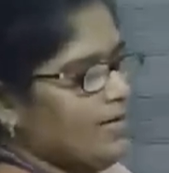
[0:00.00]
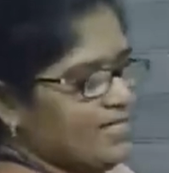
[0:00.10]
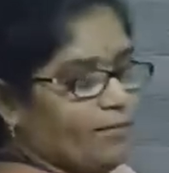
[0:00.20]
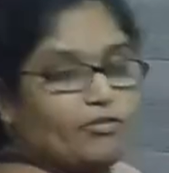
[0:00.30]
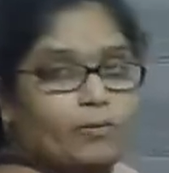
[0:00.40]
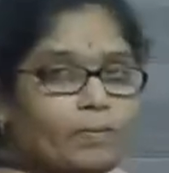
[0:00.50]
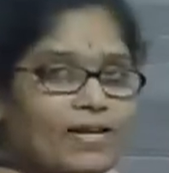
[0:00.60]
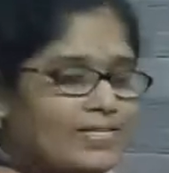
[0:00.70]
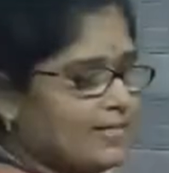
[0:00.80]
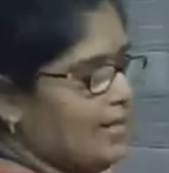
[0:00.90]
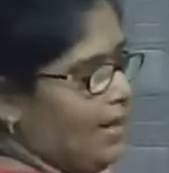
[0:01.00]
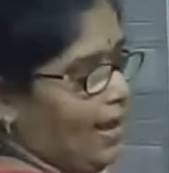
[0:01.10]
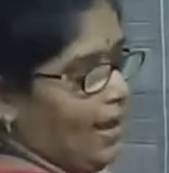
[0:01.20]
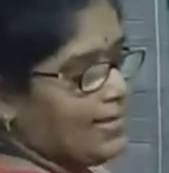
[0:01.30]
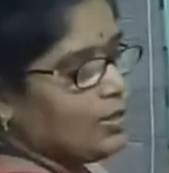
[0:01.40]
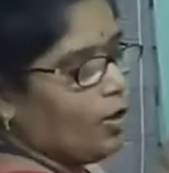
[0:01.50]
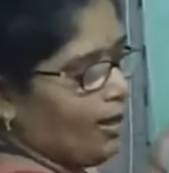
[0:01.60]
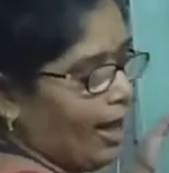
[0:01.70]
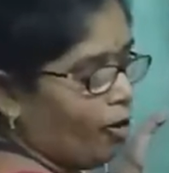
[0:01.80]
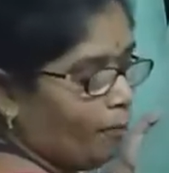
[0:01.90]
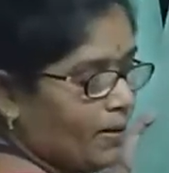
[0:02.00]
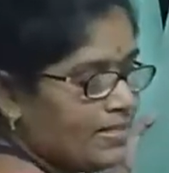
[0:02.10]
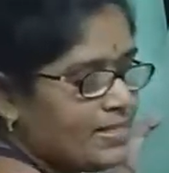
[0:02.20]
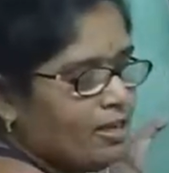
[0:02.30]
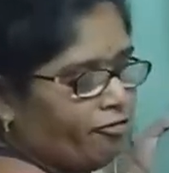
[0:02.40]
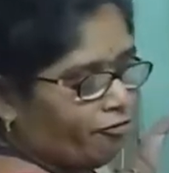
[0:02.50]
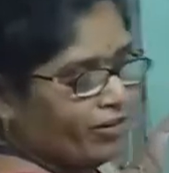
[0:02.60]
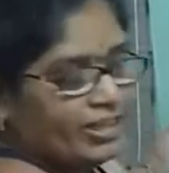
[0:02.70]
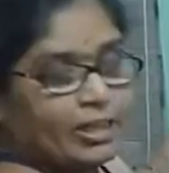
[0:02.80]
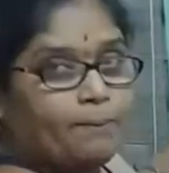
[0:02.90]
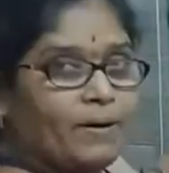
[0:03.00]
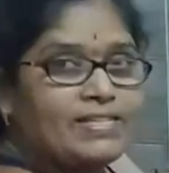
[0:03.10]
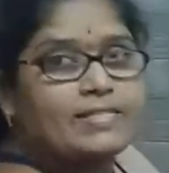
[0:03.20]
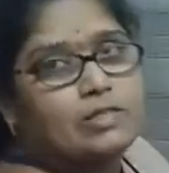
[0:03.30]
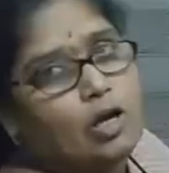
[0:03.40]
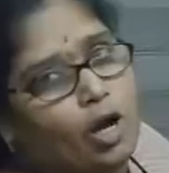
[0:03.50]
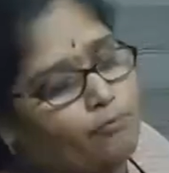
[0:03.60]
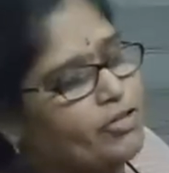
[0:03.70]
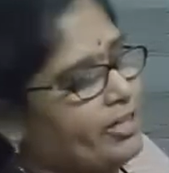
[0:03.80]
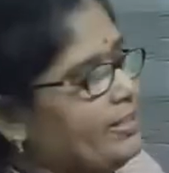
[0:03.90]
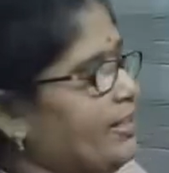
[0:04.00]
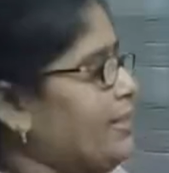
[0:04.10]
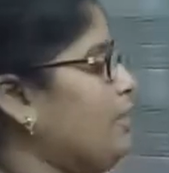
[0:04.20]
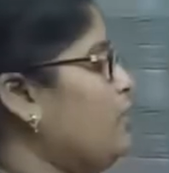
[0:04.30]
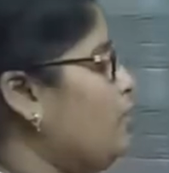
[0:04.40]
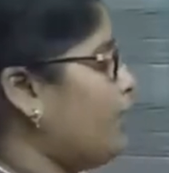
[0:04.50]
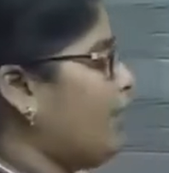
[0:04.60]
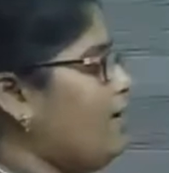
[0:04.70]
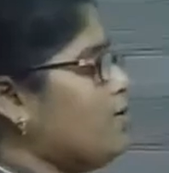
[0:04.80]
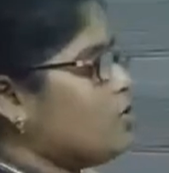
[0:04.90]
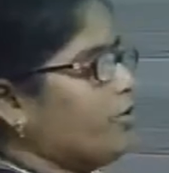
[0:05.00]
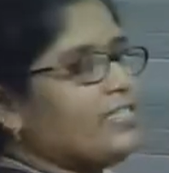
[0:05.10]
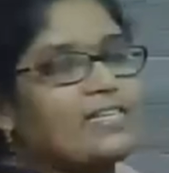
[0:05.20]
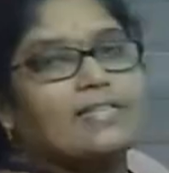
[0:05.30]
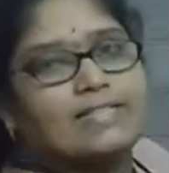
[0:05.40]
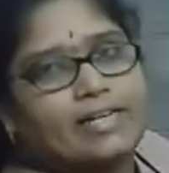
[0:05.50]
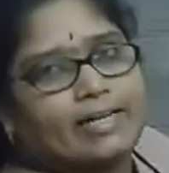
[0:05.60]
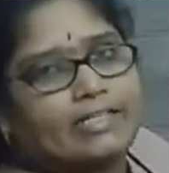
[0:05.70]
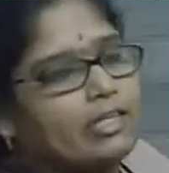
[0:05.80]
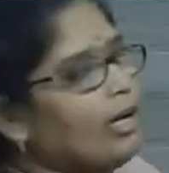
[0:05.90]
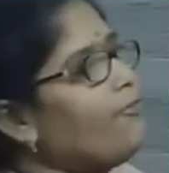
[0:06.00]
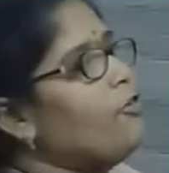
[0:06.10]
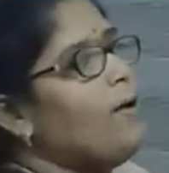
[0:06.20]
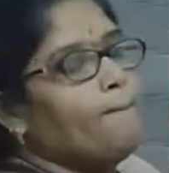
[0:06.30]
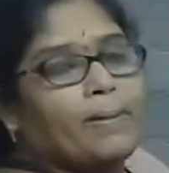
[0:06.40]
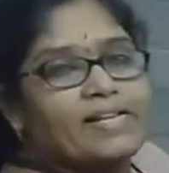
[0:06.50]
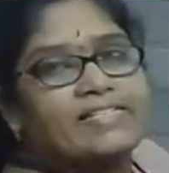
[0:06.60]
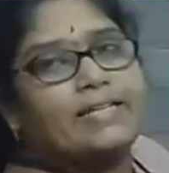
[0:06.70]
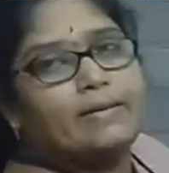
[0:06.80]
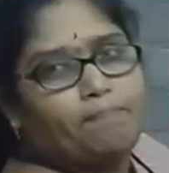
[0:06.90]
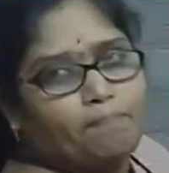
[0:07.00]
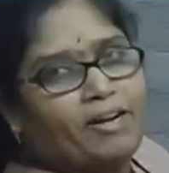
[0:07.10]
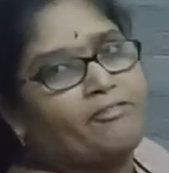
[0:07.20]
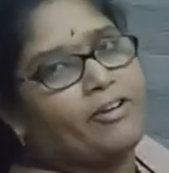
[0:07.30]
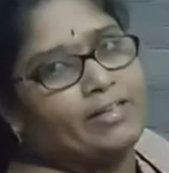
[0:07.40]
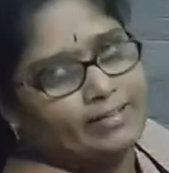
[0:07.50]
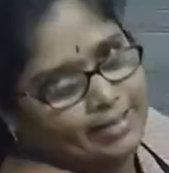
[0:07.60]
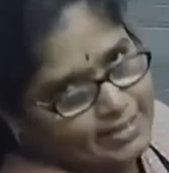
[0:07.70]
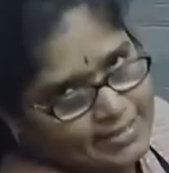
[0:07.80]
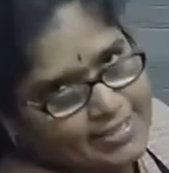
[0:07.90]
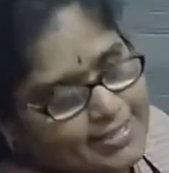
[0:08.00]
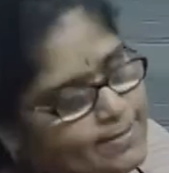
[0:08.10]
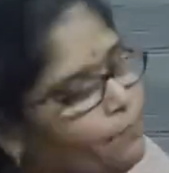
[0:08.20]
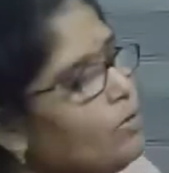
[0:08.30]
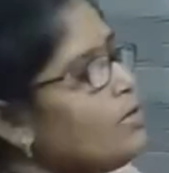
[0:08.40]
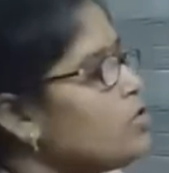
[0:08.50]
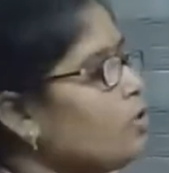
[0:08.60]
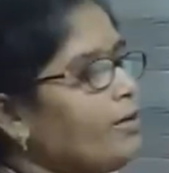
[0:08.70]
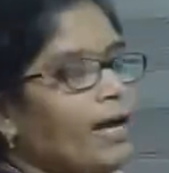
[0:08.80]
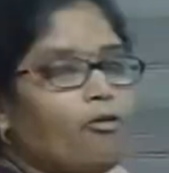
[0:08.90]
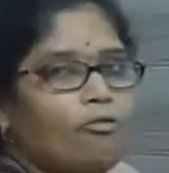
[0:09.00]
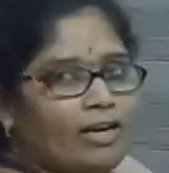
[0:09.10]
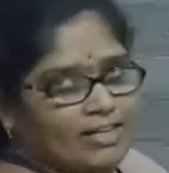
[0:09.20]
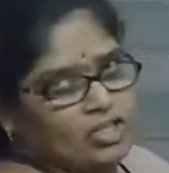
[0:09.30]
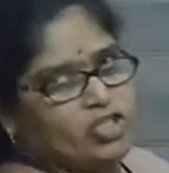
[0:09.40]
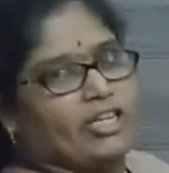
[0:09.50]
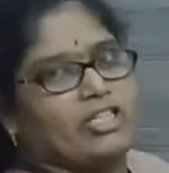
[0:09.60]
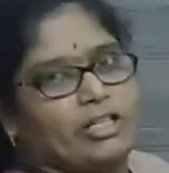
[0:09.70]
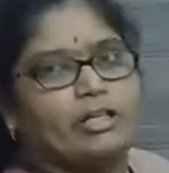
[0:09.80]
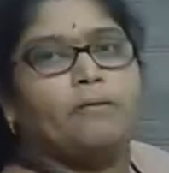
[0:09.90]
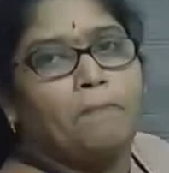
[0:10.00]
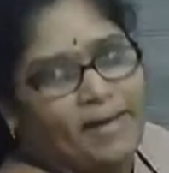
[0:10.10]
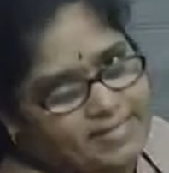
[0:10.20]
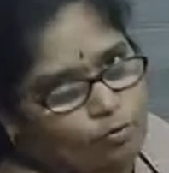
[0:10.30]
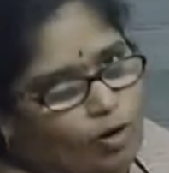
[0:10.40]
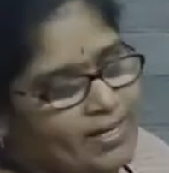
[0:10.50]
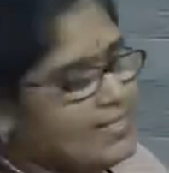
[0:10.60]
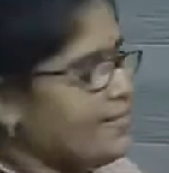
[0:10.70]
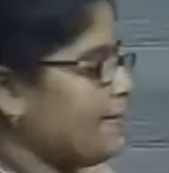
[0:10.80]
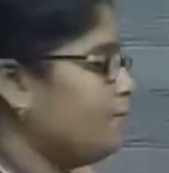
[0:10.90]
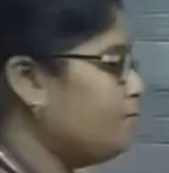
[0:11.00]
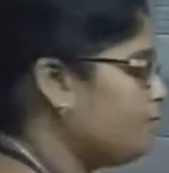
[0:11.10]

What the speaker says: Subject plus has or have plus V3 plus object. Okay, so this is the structure of present perfect tense. So now let us change it into passive voice.